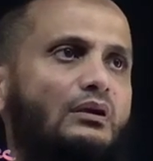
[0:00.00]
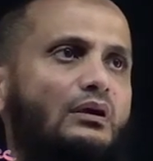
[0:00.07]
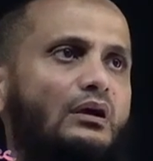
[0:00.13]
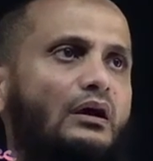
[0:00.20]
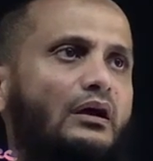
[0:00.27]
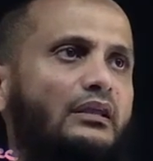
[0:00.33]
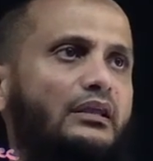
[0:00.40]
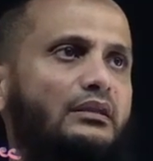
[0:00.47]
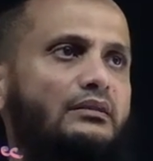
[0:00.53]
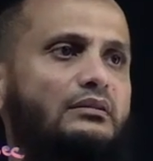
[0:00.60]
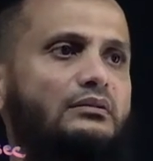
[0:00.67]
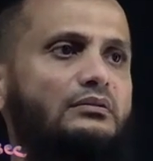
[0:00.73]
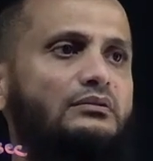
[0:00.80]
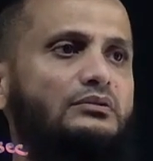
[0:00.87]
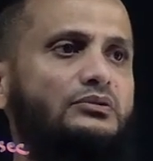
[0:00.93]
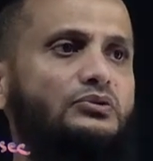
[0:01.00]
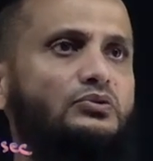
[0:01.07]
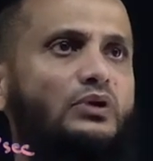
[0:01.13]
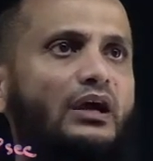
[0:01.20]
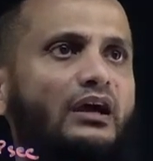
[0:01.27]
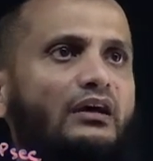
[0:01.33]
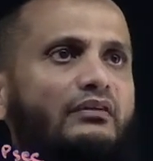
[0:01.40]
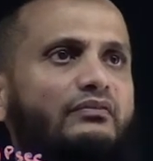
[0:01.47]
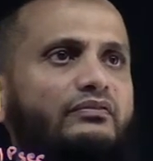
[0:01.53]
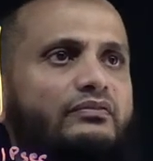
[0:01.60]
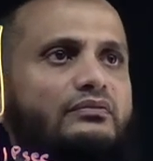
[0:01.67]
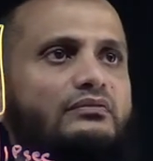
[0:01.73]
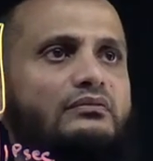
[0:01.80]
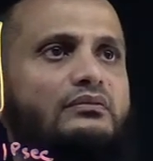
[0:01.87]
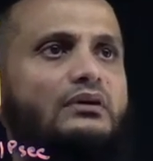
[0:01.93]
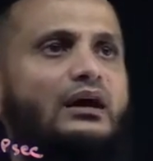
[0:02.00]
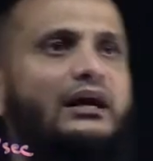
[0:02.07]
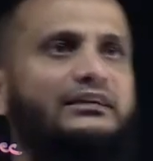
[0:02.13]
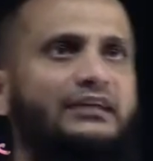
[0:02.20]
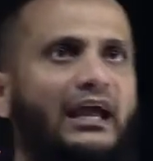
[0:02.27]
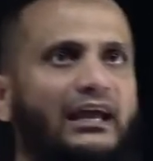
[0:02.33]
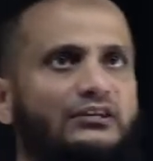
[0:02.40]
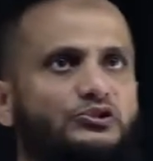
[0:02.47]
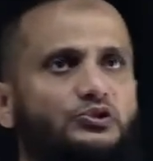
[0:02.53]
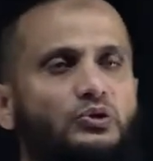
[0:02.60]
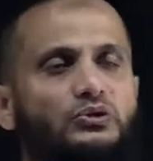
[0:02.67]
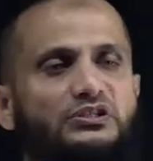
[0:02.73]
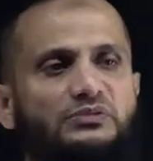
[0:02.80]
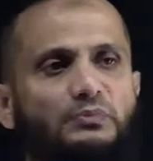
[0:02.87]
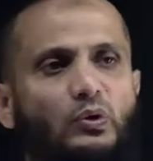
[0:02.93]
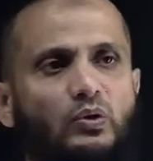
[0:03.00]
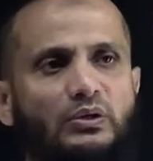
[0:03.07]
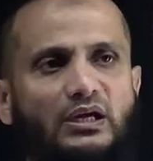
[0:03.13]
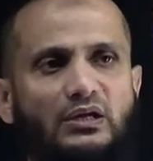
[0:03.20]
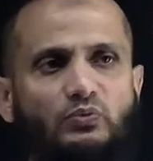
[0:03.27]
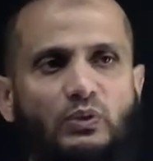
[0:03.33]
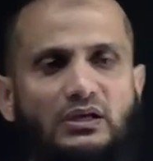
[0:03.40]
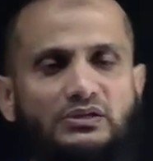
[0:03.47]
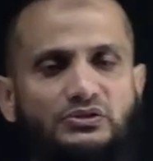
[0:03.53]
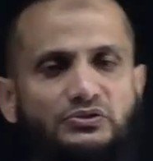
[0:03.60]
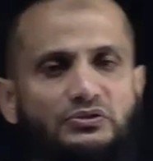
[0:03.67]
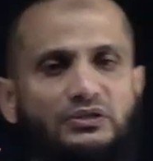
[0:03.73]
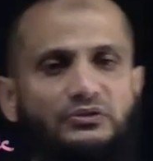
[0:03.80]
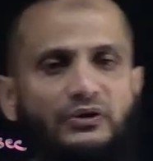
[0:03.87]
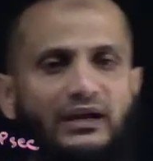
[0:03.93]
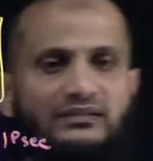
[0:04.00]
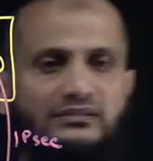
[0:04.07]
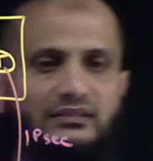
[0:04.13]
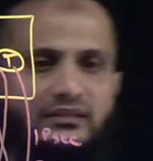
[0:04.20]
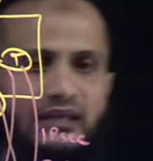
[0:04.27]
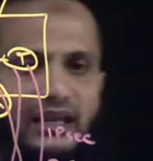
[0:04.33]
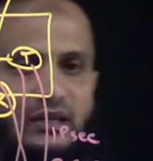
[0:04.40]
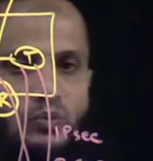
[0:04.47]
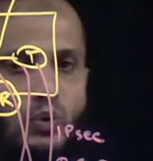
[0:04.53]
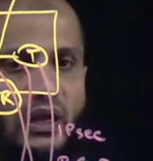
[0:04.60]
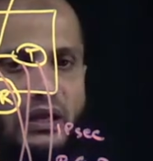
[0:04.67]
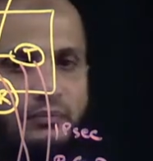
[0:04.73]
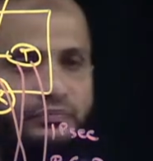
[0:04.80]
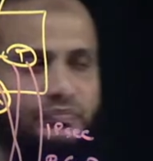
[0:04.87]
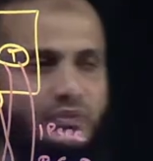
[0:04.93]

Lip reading: Again, you have attach your spoke gateways to the transit gateway.